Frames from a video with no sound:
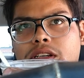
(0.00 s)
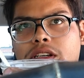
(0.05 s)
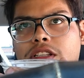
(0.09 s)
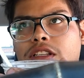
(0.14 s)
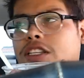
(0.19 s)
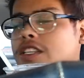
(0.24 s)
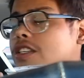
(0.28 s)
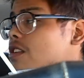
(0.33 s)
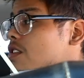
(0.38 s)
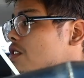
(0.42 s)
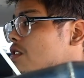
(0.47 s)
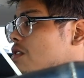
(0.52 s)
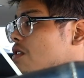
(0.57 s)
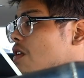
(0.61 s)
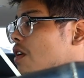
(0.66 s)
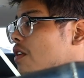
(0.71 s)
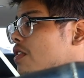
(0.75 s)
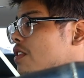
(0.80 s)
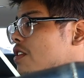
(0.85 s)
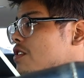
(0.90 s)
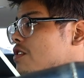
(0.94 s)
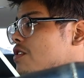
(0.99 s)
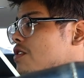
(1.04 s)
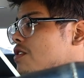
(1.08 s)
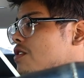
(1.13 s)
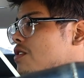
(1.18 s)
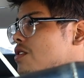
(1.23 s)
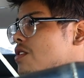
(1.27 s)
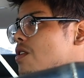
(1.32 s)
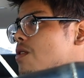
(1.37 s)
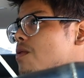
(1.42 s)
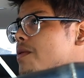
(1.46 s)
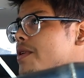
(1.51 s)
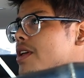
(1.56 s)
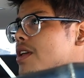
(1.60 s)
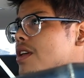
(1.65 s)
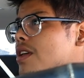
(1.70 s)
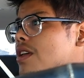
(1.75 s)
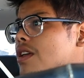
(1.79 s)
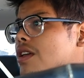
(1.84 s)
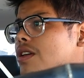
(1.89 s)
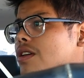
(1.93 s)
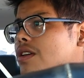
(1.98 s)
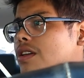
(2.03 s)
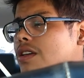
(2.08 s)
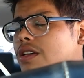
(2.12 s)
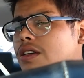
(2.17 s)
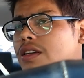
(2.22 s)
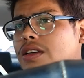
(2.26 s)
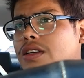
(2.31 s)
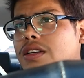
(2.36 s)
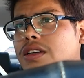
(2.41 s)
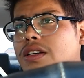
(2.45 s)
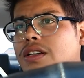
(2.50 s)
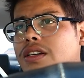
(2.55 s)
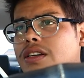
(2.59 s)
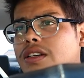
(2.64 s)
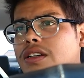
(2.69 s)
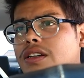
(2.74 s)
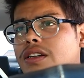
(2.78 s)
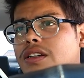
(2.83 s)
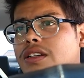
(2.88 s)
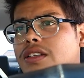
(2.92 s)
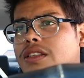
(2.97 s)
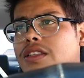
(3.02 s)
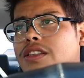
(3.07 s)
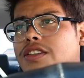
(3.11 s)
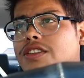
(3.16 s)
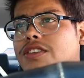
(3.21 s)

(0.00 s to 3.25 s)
this is called snowy mocha.